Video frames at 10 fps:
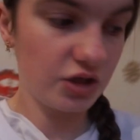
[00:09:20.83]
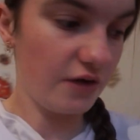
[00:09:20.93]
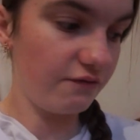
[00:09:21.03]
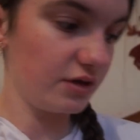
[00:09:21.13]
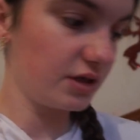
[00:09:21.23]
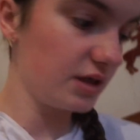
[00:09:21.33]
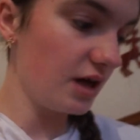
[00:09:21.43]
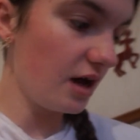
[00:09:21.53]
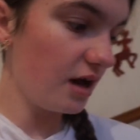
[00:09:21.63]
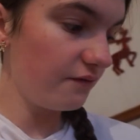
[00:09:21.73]
Jeffree
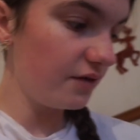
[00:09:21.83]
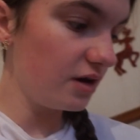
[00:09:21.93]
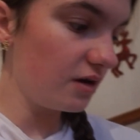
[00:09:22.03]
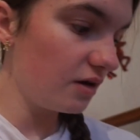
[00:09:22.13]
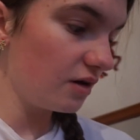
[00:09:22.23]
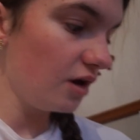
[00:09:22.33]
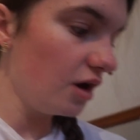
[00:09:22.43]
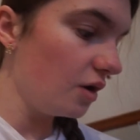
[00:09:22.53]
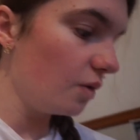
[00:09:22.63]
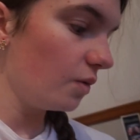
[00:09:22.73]
Star video,
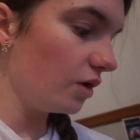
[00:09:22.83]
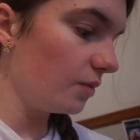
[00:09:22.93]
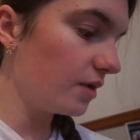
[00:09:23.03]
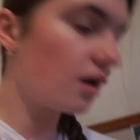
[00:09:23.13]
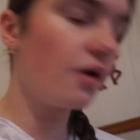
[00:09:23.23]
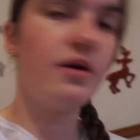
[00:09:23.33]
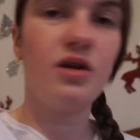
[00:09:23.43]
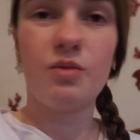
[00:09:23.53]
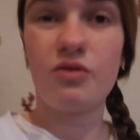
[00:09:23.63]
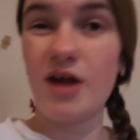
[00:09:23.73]
will be going
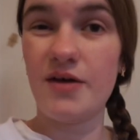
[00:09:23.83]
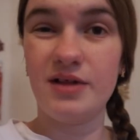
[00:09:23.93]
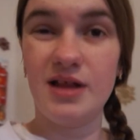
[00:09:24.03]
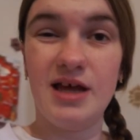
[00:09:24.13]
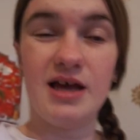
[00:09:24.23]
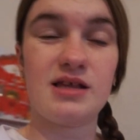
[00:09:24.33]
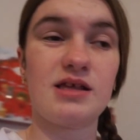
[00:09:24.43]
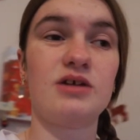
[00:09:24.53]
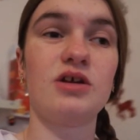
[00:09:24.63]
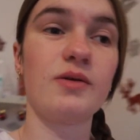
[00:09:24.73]
up rather late. I
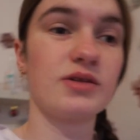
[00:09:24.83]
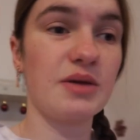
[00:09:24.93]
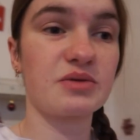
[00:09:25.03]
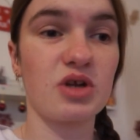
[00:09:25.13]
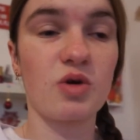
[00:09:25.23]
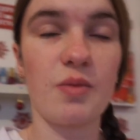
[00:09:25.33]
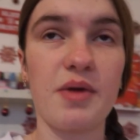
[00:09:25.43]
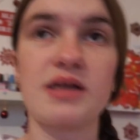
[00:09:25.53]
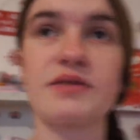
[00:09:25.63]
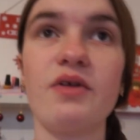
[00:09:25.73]
don't know what time it's gonna go up
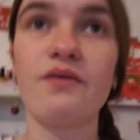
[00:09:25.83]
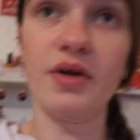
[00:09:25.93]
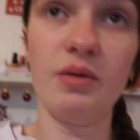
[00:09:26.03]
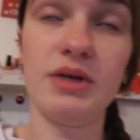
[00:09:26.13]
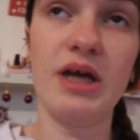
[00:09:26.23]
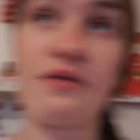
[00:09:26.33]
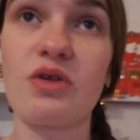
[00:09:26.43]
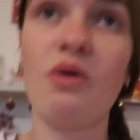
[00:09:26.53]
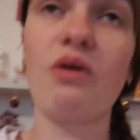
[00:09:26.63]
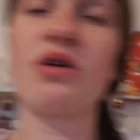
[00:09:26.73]
yet because I've not filmed it. I've
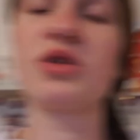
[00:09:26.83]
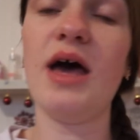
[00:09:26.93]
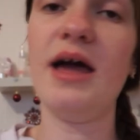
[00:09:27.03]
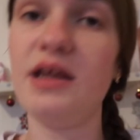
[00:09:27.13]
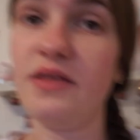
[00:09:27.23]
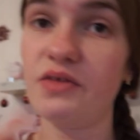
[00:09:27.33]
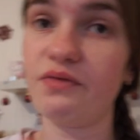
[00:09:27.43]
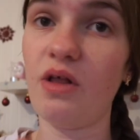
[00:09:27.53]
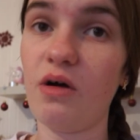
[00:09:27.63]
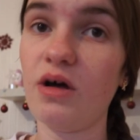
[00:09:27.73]
still got to edit this
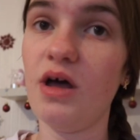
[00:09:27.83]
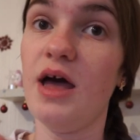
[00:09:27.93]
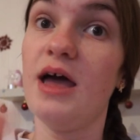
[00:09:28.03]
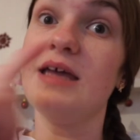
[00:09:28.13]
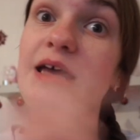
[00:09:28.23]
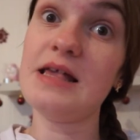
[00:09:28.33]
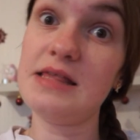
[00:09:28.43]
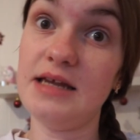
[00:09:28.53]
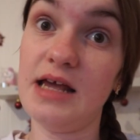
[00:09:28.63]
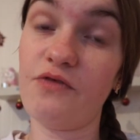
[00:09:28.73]
vlog,
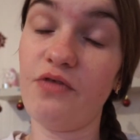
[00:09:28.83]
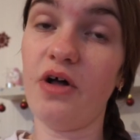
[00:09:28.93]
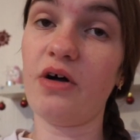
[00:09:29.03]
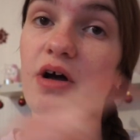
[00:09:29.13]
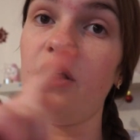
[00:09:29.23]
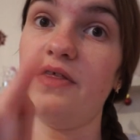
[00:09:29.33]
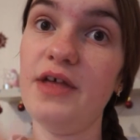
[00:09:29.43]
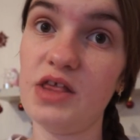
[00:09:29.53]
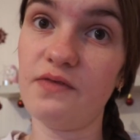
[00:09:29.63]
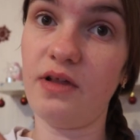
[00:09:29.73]
yesterday's vlog,
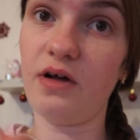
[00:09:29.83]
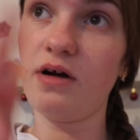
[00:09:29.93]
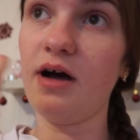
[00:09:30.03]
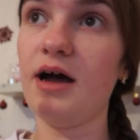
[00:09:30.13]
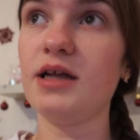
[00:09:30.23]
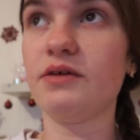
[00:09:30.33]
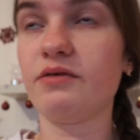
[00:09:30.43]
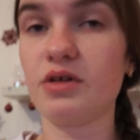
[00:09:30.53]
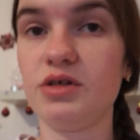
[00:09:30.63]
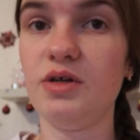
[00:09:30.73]
this vlog, and I've
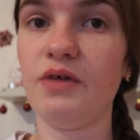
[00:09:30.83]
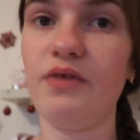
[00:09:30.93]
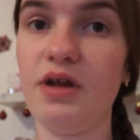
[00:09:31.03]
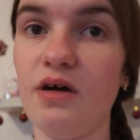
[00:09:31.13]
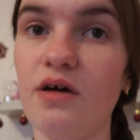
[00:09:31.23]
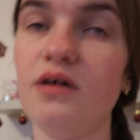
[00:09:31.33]
got to do that video.